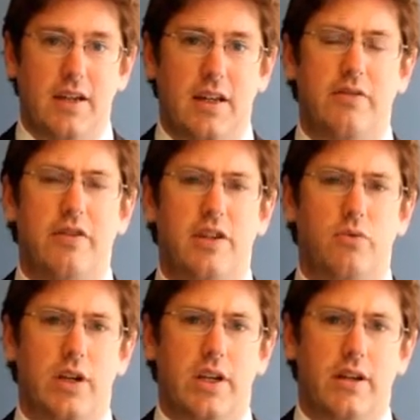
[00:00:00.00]
In the
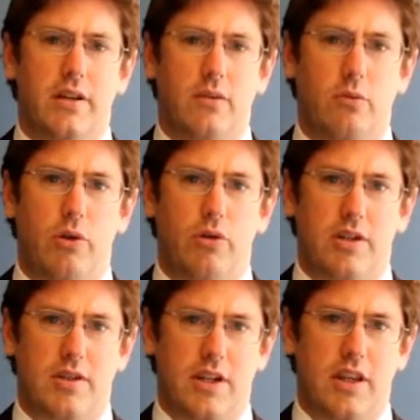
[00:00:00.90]
first week, we will
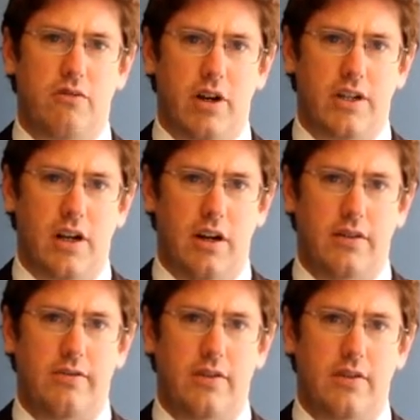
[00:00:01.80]
consider the right to
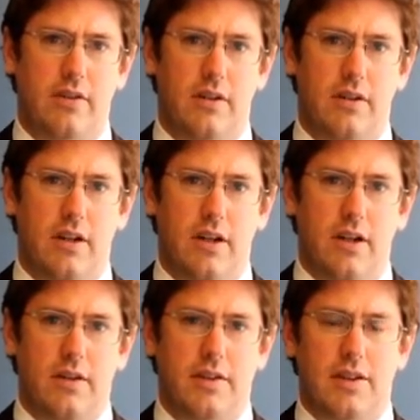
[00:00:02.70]
life.
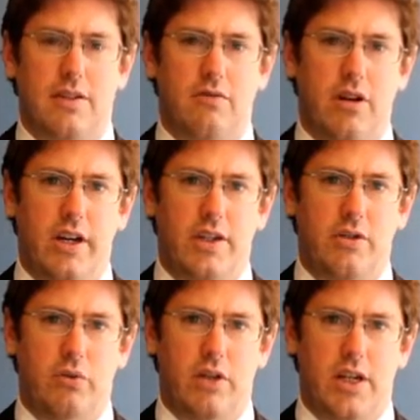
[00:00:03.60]
This is a right
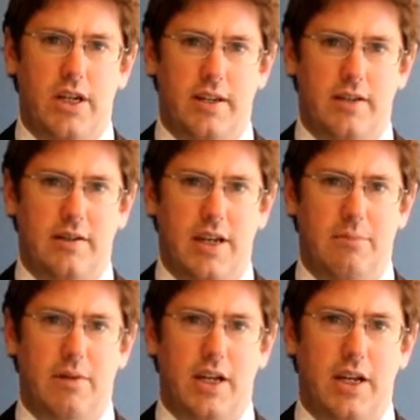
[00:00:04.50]
which has
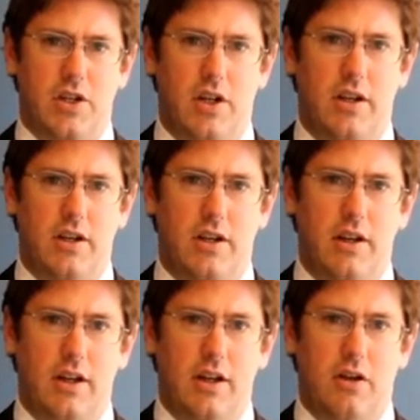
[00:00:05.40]
application
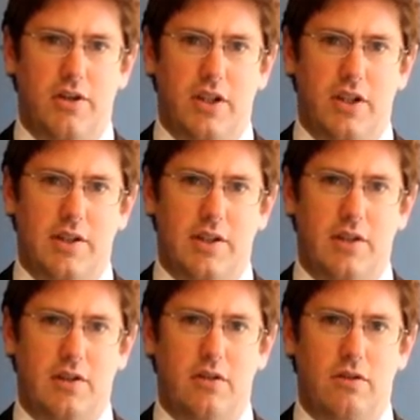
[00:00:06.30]
not just
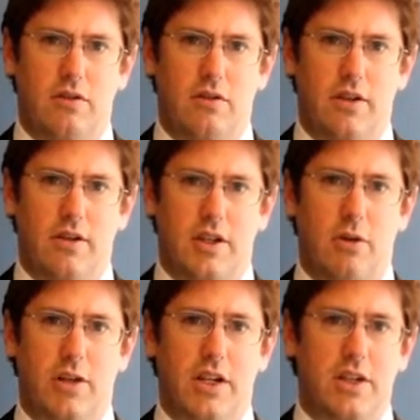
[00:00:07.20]
to the
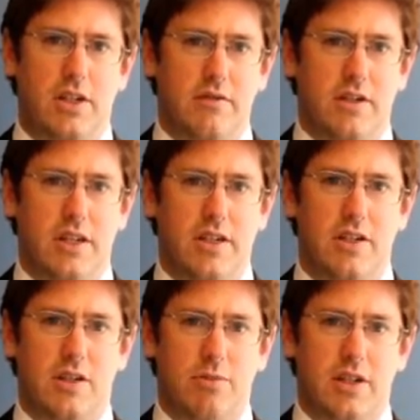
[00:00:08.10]
obligation of
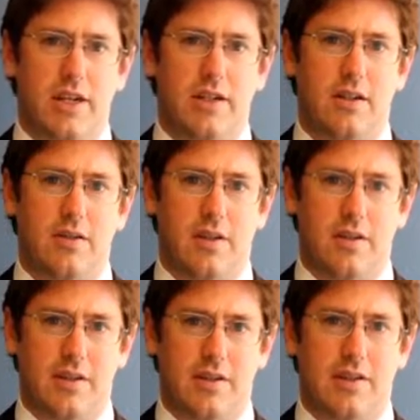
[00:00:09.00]
states to protect their
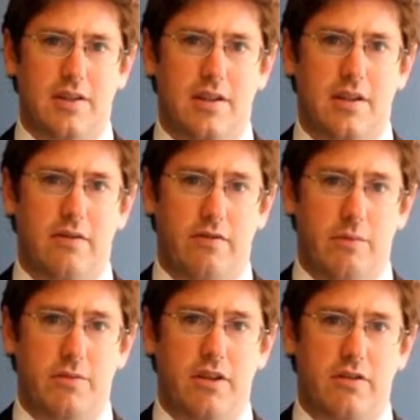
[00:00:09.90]
citizens
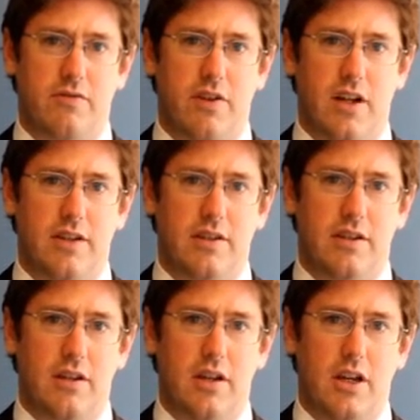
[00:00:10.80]
from terrorist violence,
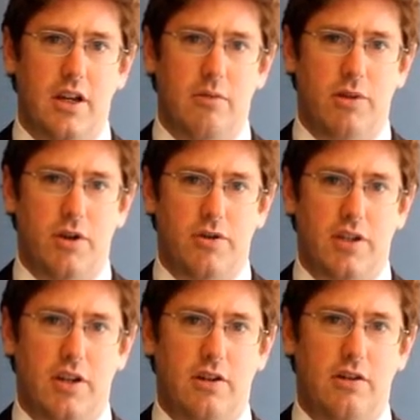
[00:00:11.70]
but
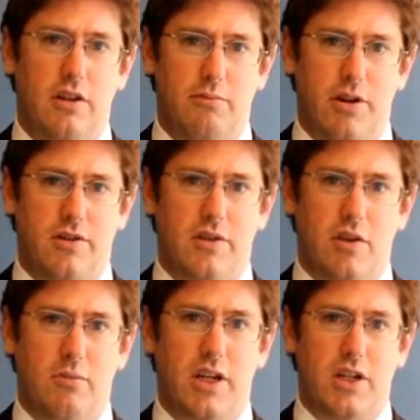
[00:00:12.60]
also imposes
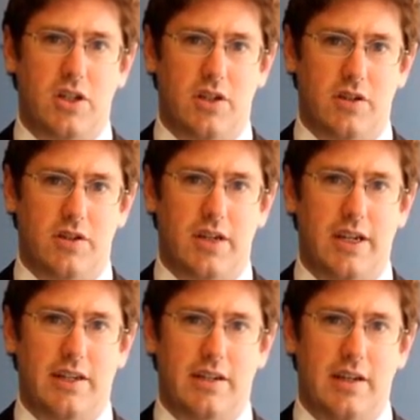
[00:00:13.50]
obligations on
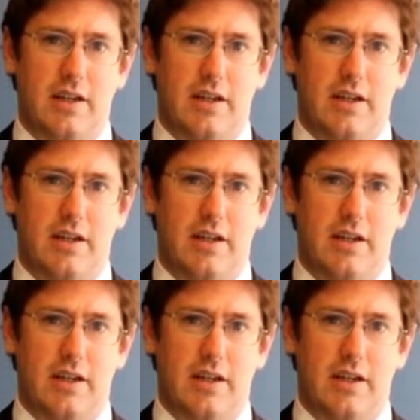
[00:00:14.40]
states